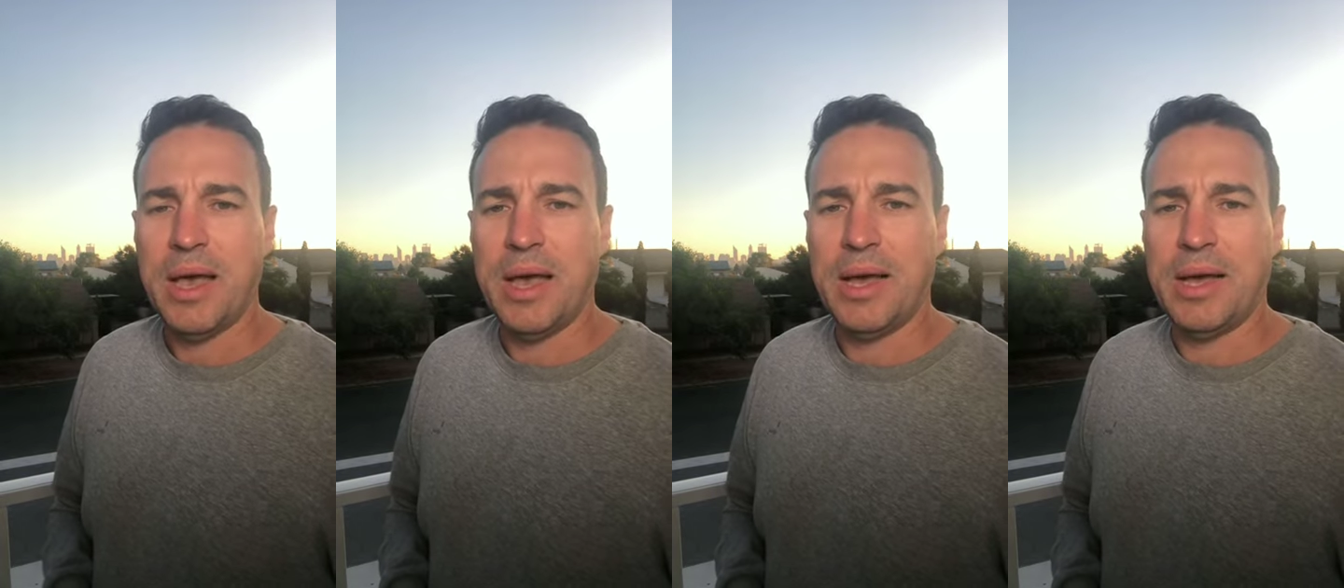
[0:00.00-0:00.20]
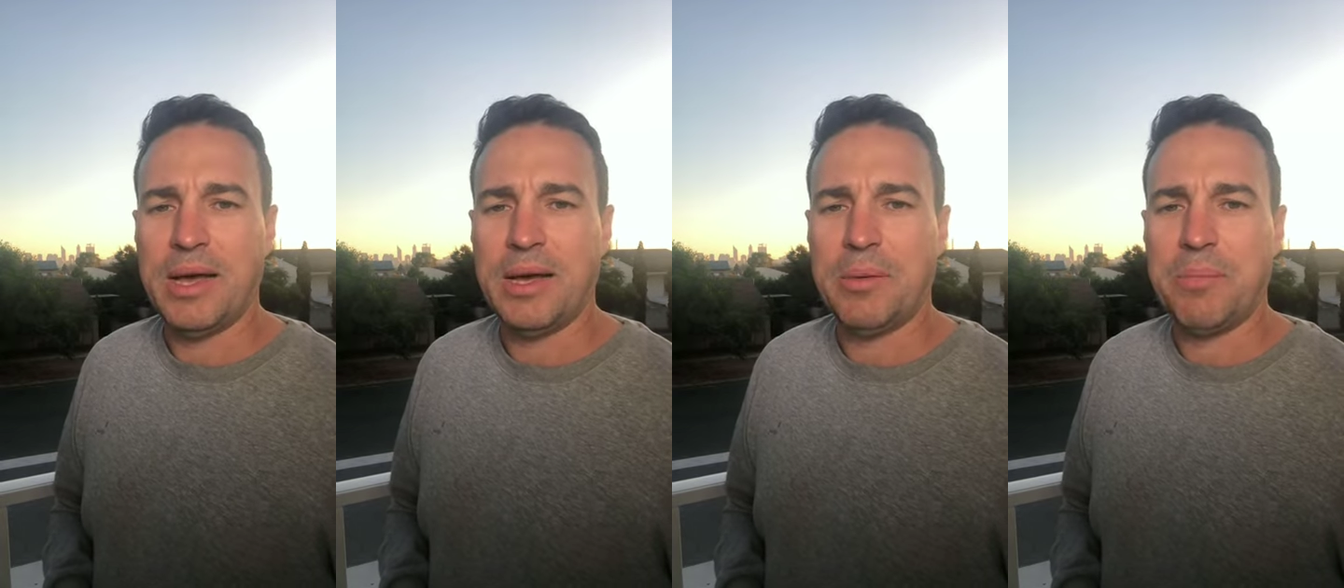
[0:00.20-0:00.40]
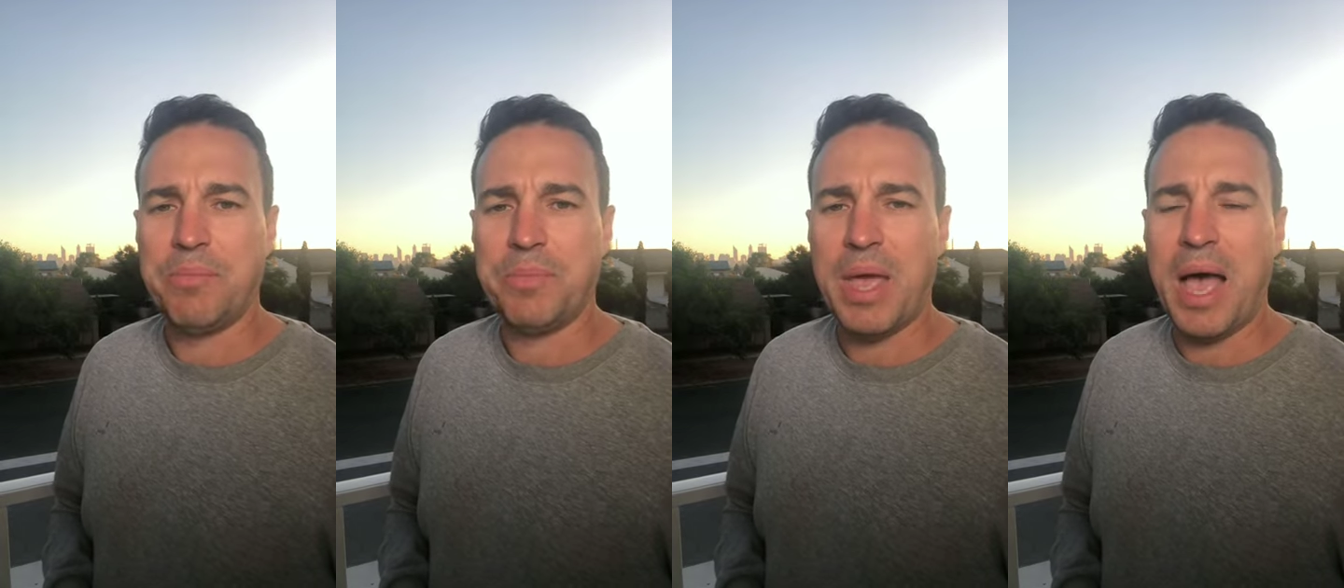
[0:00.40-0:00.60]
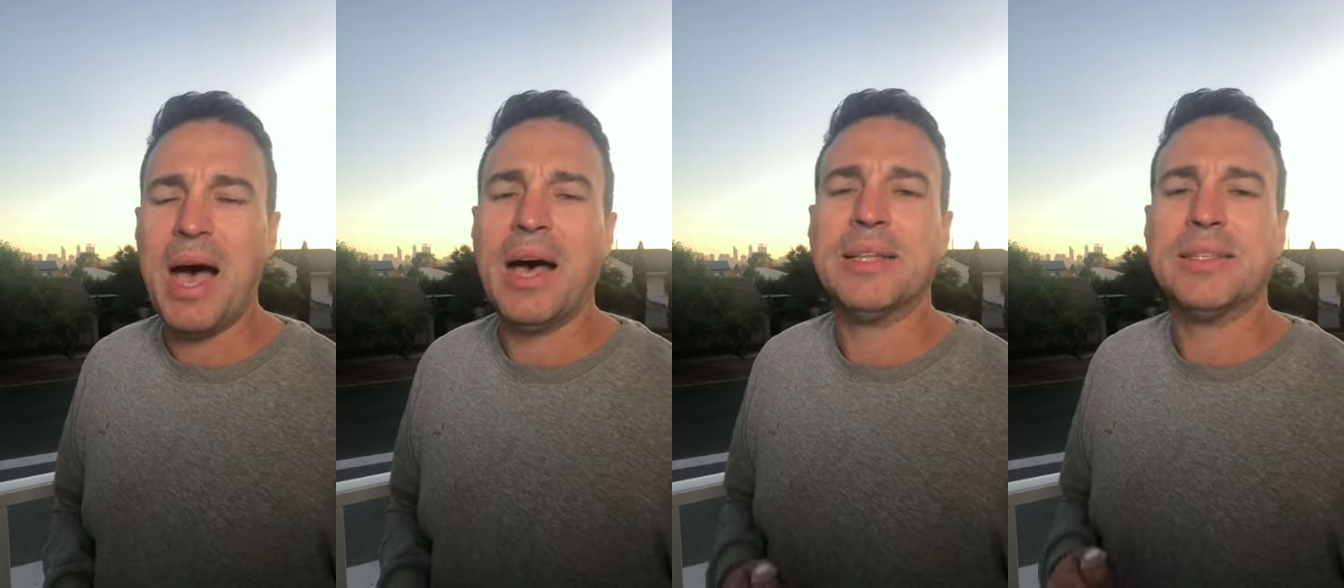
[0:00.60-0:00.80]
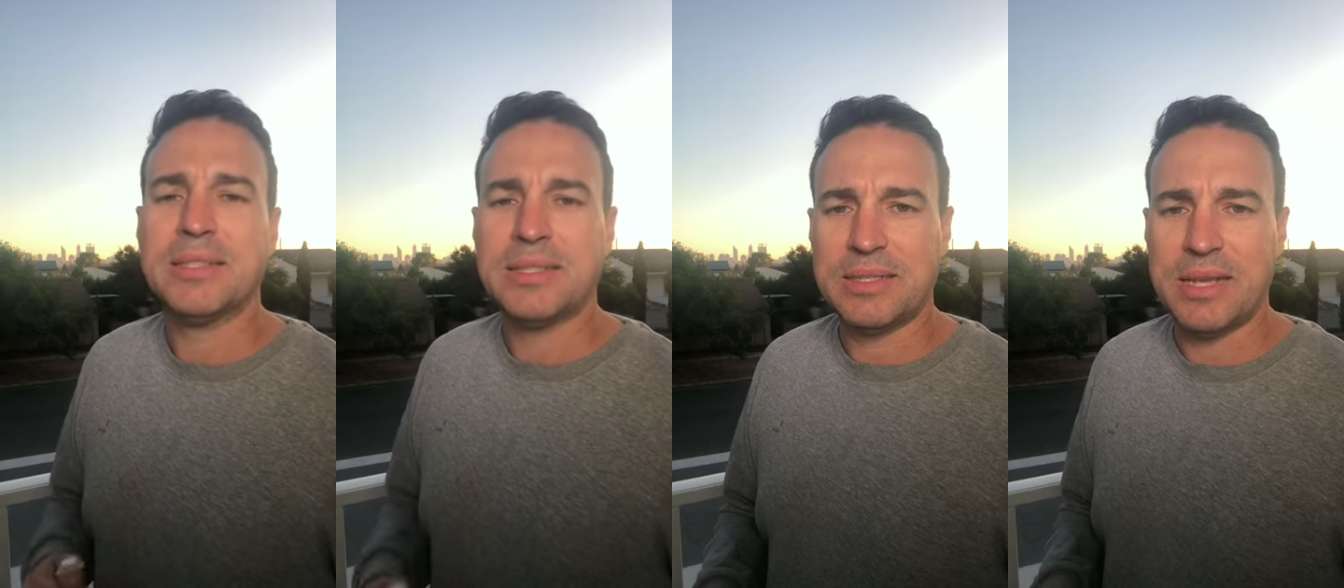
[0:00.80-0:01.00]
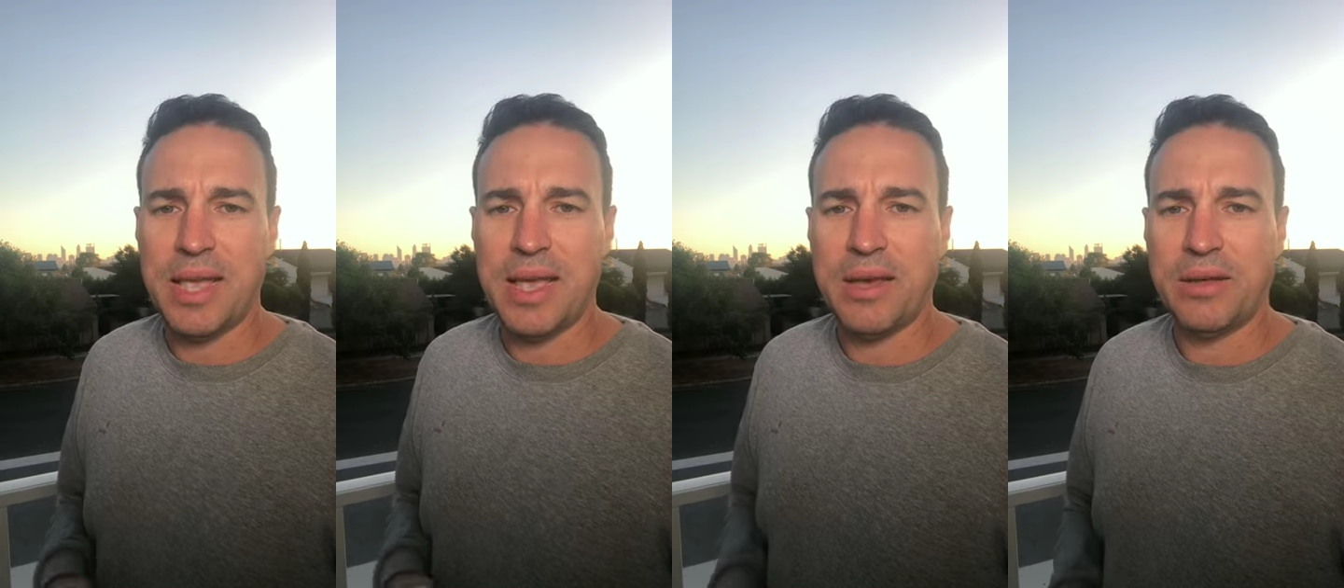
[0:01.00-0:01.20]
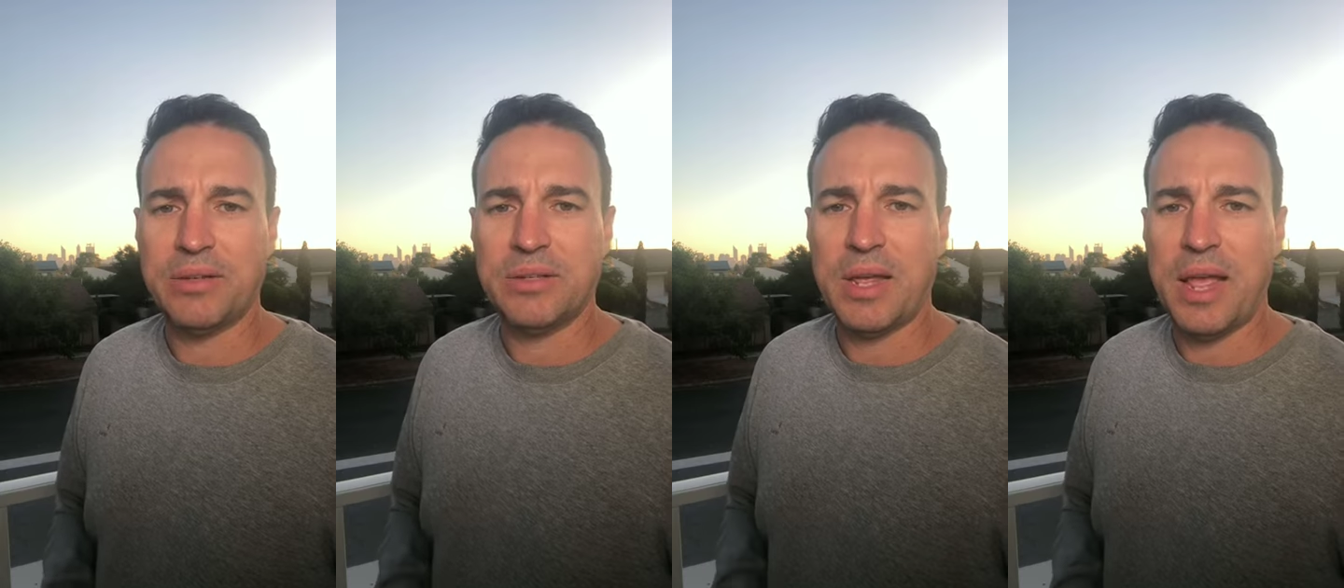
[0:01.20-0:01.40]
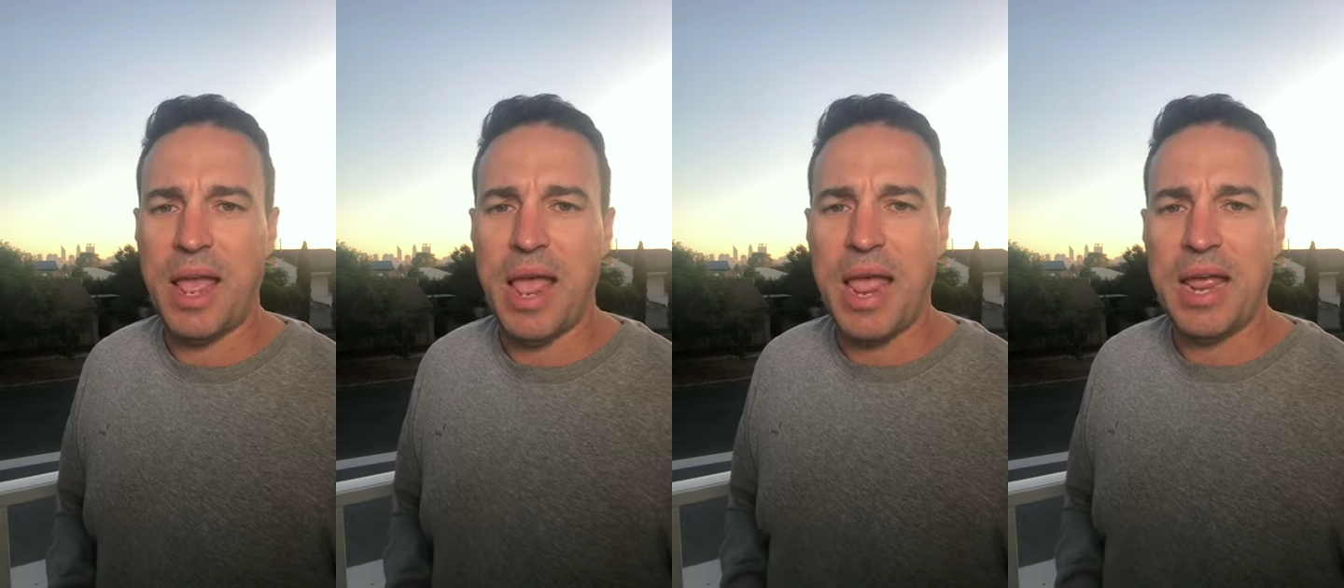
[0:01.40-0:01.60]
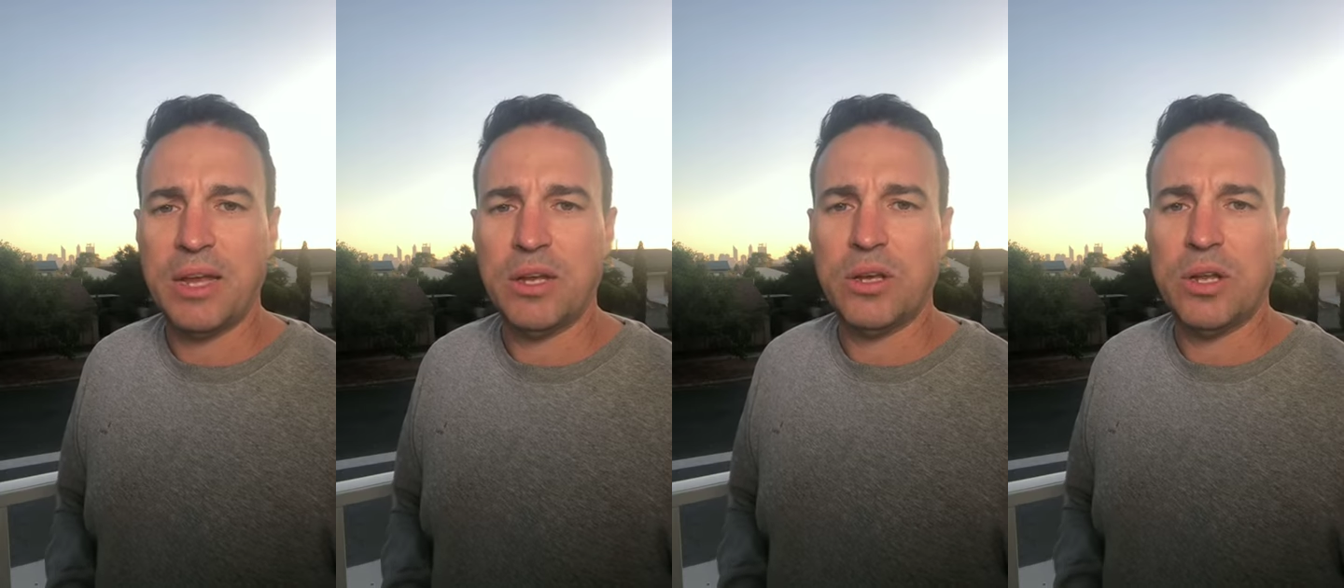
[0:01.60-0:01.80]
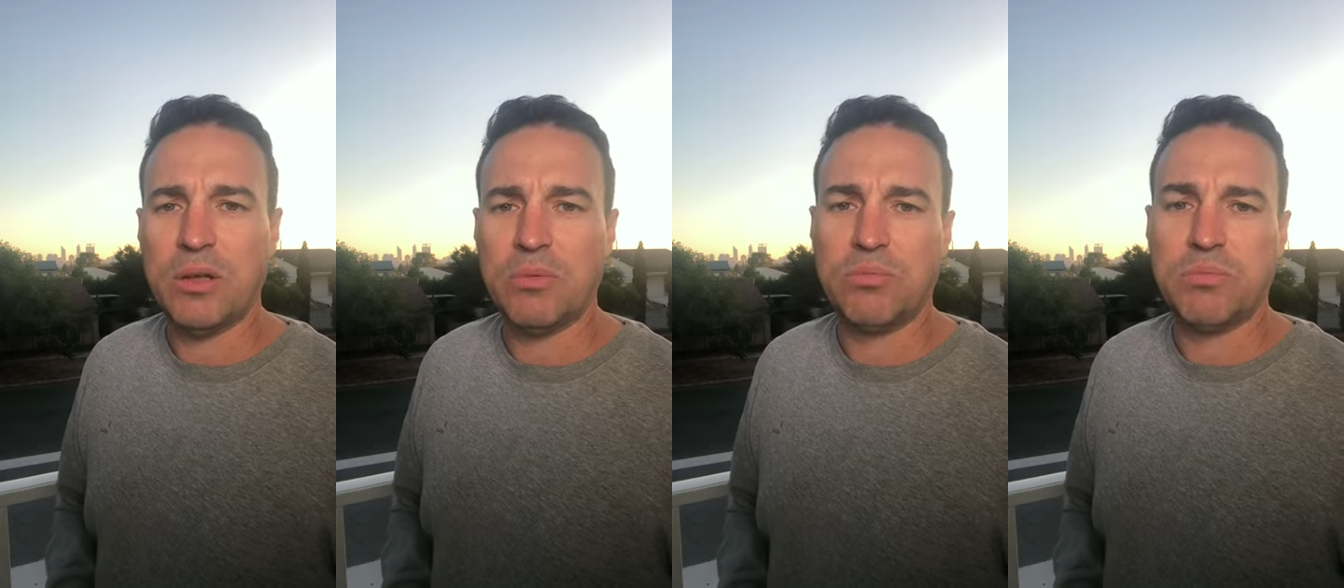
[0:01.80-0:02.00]
um, unsound
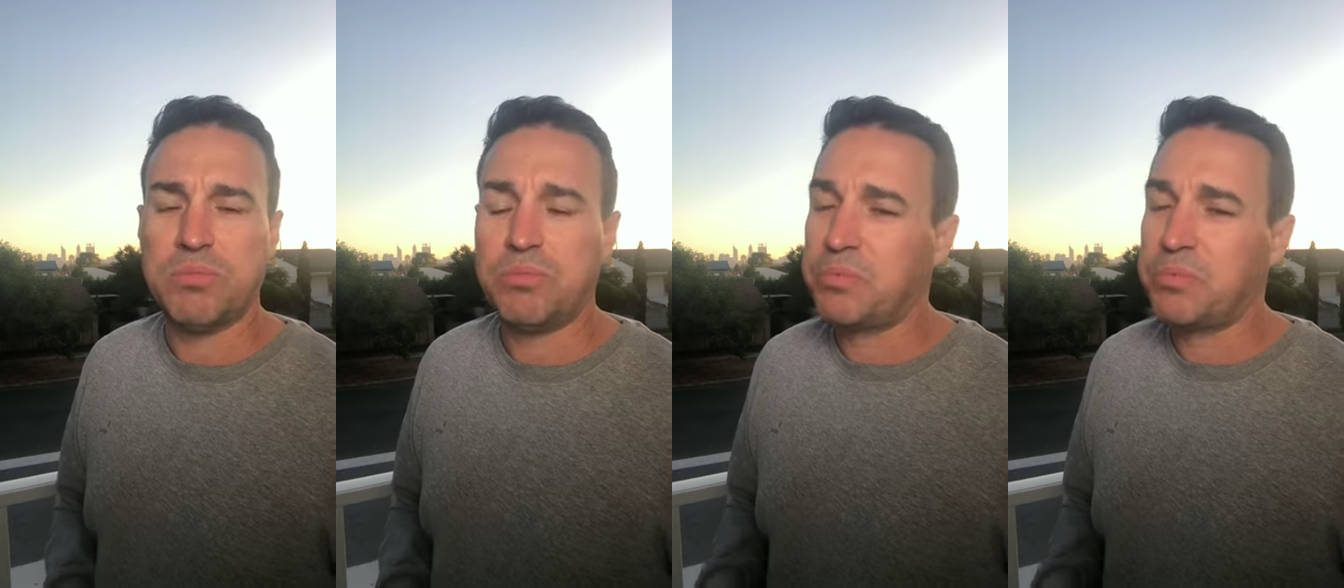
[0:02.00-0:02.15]
and